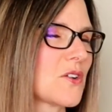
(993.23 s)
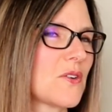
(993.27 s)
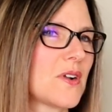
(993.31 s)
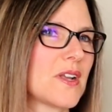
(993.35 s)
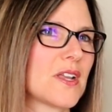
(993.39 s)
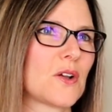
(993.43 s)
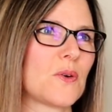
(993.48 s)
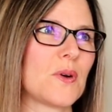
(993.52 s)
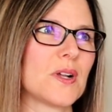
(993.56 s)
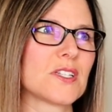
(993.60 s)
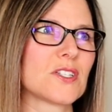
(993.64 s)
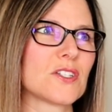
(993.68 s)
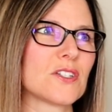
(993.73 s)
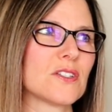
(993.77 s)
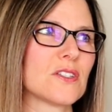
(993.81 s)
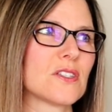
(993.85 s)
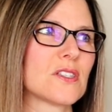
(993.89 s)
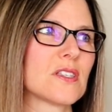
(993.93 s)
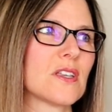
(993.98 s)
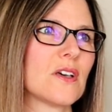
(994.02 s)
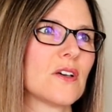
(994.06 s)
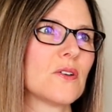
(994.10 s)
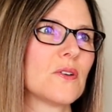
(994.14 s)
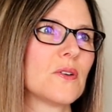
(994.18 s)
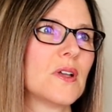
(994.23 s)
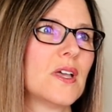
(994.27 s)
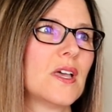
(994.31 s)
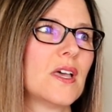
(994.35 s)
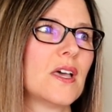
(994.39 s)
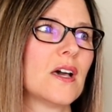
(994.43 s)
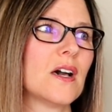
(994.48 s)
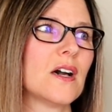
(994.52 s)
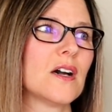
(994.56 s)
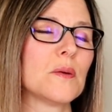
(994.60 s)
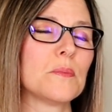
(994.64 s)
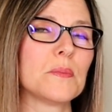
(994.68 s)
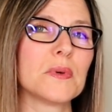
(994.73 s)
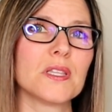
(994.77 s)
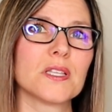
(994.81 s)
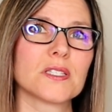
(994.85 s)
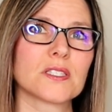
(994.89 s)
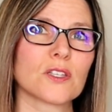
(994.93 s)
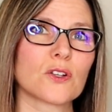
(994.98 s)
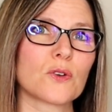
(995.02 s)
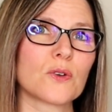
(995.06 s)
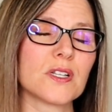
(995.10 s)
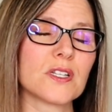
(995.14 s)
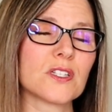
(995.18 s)
a great question. So um,
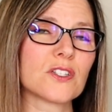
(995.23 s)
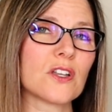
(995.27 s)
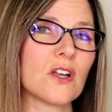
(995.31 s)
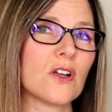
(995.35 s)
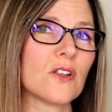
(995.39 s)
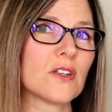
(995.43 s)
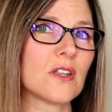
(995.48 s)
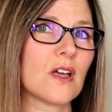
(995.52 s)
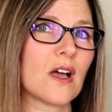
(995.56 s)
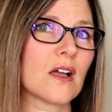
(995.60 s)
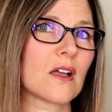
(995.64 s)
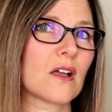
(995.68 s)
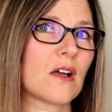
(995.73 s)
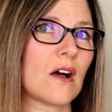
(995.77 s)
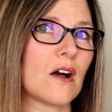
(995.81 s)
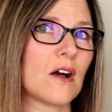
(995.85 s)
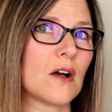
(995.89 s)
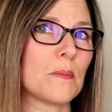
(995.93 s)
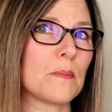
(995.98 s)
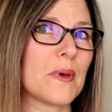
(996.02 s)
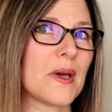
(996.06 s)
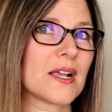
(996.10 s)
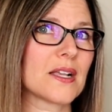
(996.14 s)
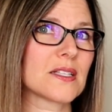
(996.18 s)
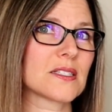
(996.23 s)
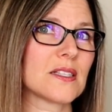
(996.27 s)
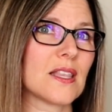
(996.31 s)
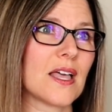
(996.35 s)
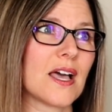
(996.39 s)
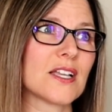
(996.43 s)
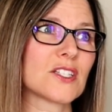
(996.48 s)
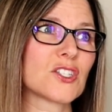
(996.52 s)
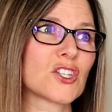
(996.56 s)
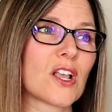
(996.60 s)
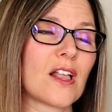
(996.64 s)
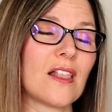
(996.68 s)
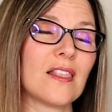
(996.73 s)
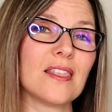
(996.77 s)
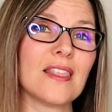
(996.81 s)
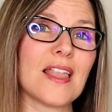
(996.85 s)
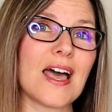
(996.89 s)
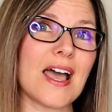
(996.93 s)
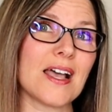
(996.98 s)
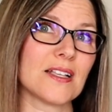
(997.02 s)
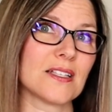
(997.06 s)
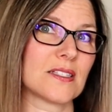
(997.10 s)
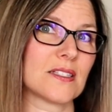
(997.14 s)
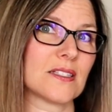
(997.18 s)
melissacrenshaw.com backslash
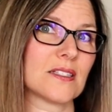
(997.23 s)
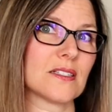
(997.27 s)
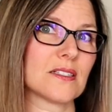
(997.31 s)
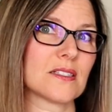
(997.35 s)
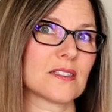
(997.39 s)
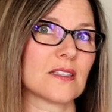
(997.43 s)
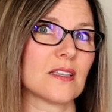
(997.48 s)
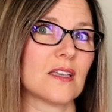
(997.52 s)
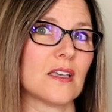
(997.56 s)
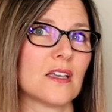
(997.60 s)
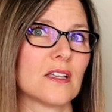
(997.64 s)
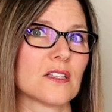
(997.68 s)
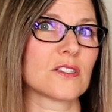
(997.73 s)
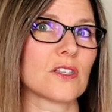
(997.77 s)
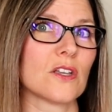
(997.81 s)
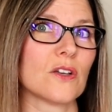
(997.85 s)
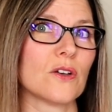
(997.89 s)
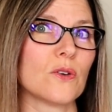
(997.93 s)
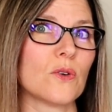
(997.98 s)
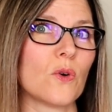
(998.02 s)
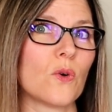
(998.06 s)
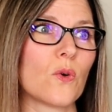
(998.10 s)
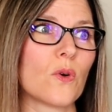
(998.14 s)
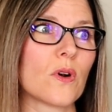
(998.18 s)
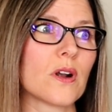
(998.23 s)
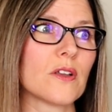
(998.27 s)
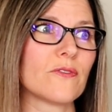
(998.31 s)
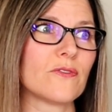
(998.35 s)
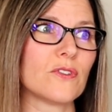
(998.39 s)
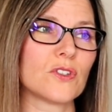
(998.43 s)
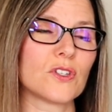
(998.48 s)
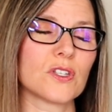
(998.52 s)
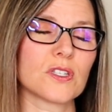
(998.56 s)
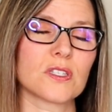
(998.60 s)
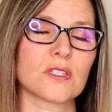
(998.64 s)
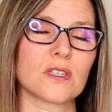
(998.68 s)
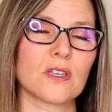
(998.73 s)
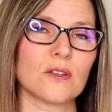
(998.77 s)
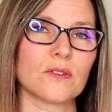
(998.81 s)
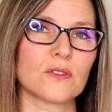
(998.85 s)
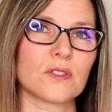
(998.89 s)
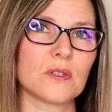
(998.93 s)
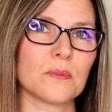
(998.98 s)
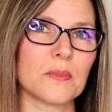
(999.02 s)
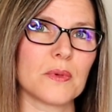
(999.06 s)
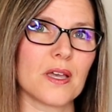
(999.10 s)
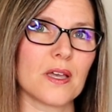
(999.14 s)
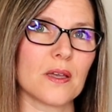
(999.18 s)
classes. So, or if you just go
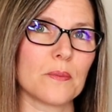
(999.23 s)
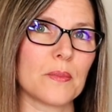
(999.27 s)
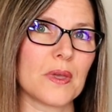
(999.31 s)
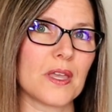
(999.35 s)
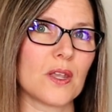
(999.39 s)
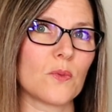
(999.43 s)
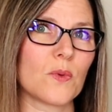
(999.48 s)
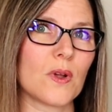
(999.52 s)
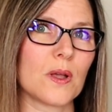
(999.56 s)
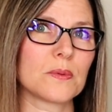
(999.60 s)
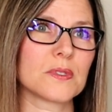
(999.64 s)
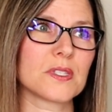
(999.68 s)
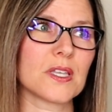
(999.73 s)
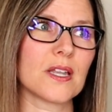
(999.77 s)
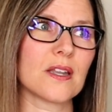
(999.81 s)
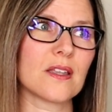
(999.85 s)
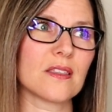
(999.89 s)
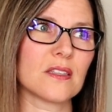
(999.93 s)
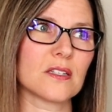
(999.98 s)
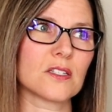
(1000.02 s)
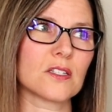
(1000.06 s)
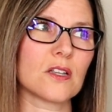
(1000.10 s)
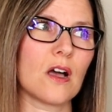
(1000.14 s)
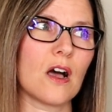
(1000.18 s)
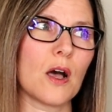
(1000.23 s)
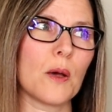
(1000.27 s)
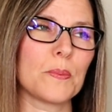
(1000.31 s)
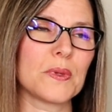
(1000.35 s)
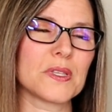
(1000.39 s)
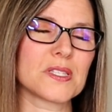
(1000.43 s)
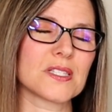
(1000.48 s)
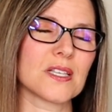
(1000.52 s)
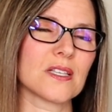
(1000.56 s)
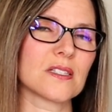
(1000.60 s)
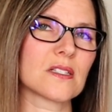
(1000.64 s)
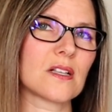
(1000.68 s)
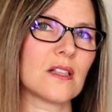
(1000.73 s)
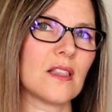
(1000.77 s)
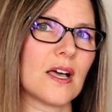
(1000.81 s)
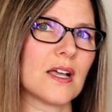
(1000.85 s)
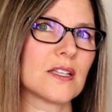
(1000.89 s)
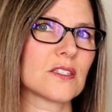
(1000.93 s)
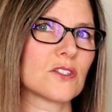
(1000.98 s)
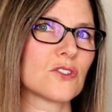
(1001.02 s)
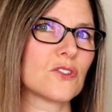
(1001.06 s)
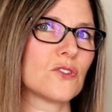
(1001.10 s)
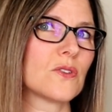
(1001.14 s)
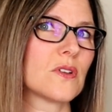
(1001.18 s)
to my main website at the top, it says
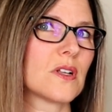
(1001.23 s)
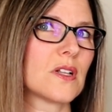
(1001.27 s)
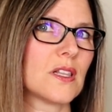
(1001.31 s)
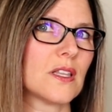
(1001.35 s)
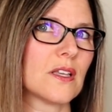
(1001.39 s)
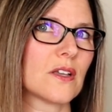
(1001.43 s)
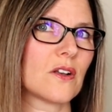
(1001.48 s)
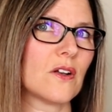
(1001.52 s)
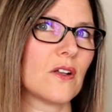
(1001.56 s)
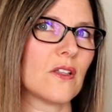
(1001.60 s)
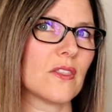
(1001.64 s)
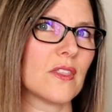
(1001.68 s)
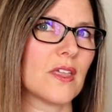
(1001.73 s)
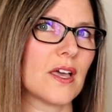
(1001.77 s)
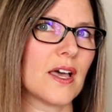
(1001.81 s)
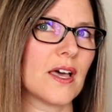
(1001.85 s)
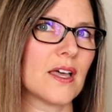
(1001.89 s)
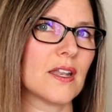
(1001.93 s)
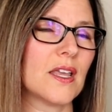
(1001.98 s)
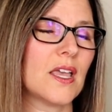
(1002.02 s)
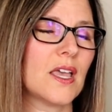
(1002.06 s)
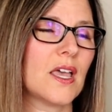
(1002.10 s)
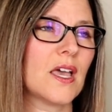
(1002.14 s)
classes, you can click on that.